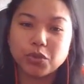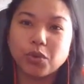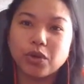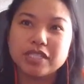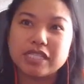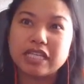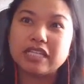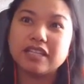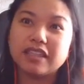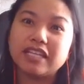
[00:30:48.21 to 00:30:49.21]
or
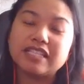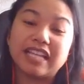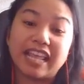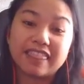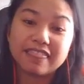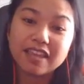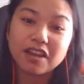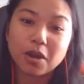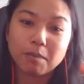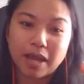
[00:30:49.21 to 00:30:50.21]
seeing the things that I
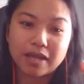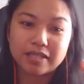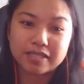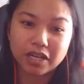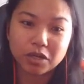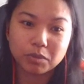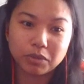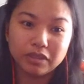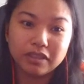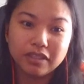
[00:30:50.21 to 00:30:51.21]
think are bad and
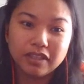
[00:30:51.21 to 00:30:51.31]
terrible,